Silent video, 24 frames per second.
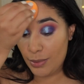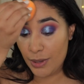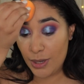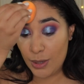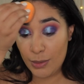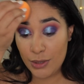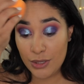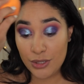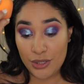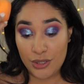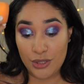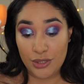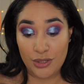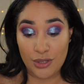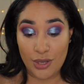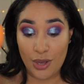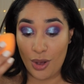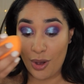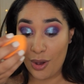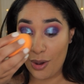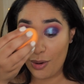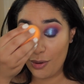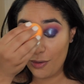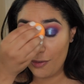but it was
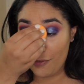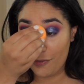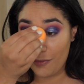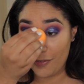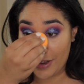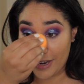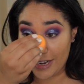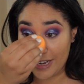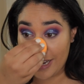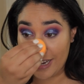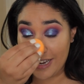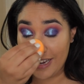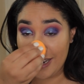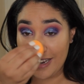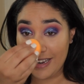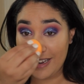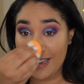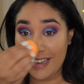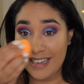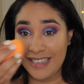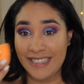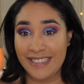so funny